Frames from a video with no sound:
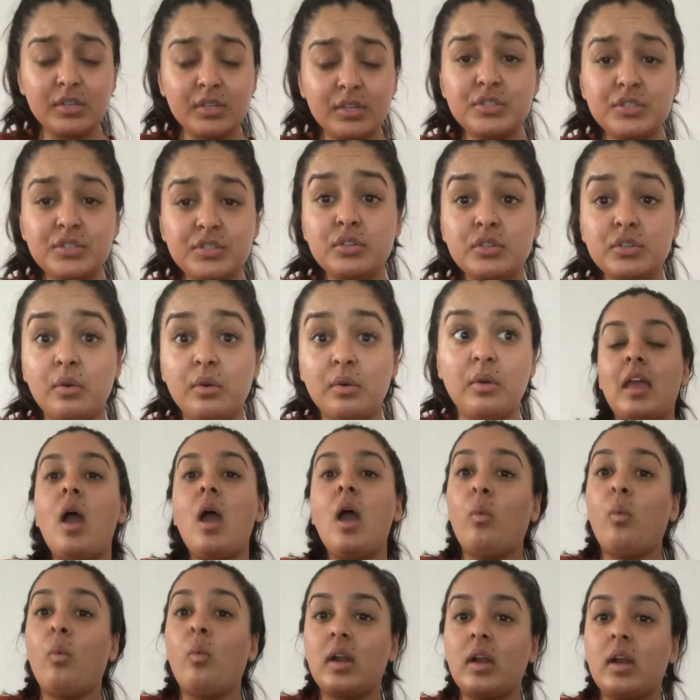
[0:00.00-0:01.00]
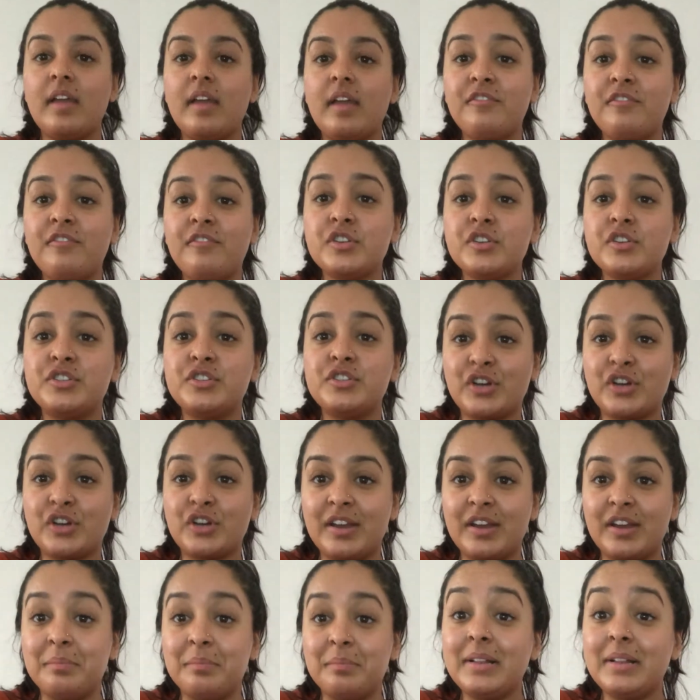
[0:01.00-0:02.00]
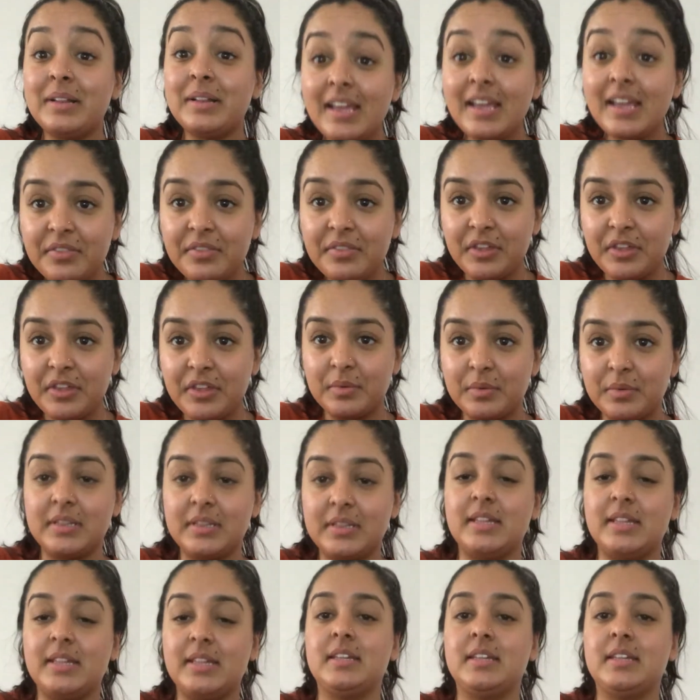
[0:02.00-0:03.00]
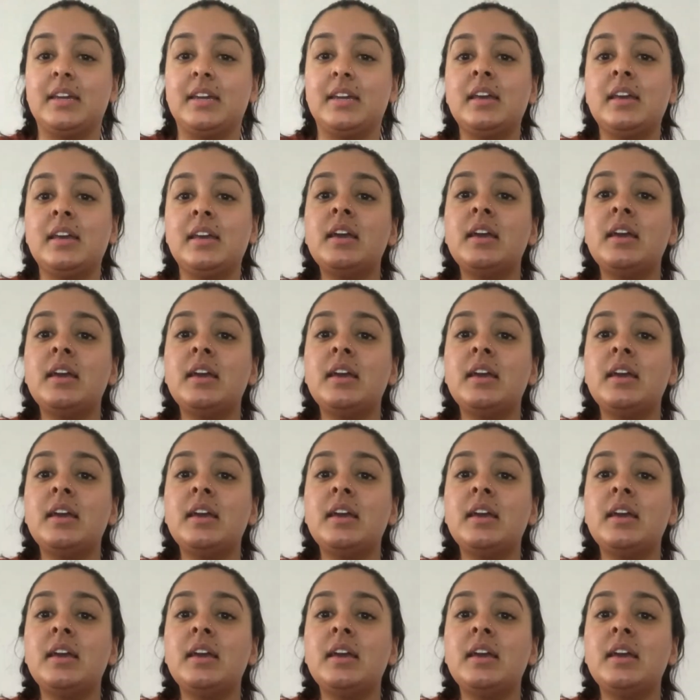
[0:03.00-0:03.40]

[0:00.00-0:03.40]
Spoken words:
So when I first started playing the ukulele,